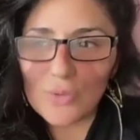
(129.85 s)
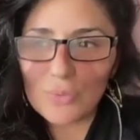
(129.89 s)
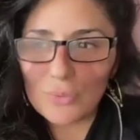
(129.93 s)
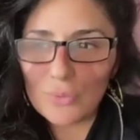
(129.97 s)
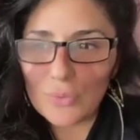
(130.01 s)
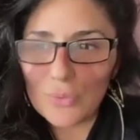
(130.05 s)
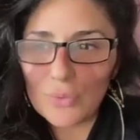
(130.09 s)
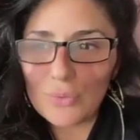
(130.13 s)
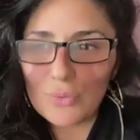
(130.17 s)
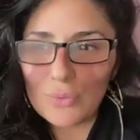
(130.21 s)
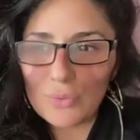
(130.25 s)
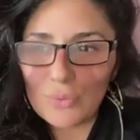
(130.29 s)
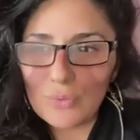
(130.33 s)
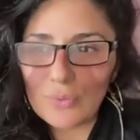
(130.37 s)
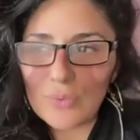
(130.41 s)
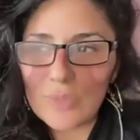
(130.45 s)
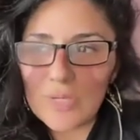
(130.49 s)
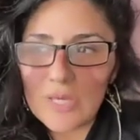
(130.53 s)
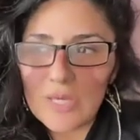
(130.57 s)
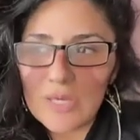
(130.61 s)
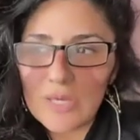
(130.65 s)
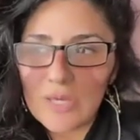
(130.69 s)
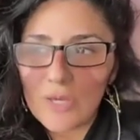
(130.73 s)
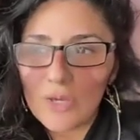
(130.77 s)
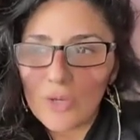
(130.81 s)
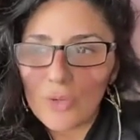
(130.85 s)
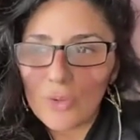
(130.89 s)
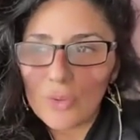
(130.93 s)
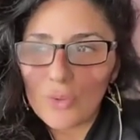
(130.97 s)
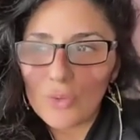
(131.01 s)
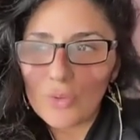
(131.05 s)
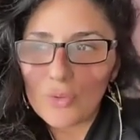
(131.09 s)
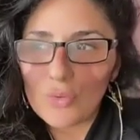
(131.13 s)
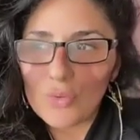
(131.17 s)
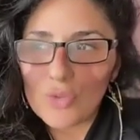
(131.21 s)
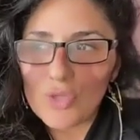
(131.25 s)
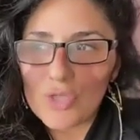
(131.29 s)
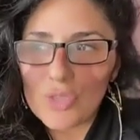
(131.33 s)
knew
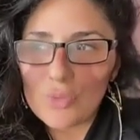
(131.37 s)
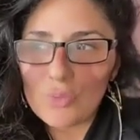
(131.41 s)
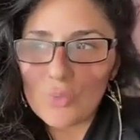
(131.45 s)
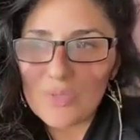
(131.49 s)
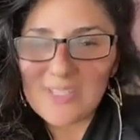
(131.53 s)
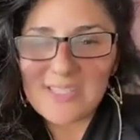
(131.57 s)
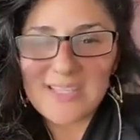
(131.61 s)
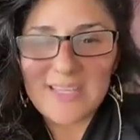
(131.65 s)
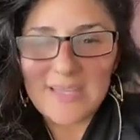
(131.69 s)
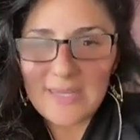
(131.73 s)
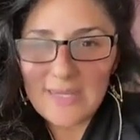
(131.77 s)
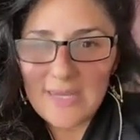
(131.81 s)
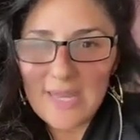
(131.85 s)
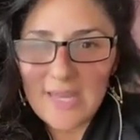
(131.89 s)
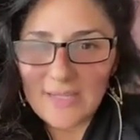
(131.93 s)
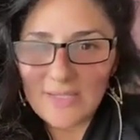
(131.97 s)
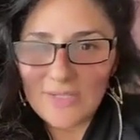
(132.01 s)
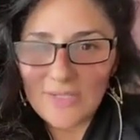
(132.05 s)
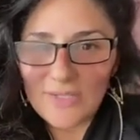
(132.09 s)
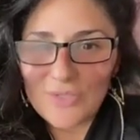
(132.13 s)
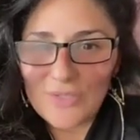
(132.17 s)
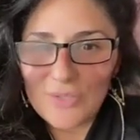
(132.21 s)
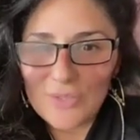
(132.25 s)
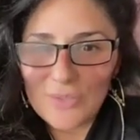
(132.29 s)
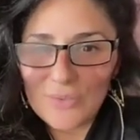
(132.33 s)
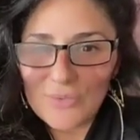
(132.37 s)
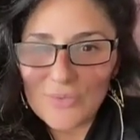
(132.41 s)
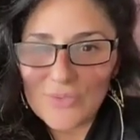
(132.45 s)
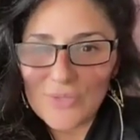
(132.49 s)
who she was connected to.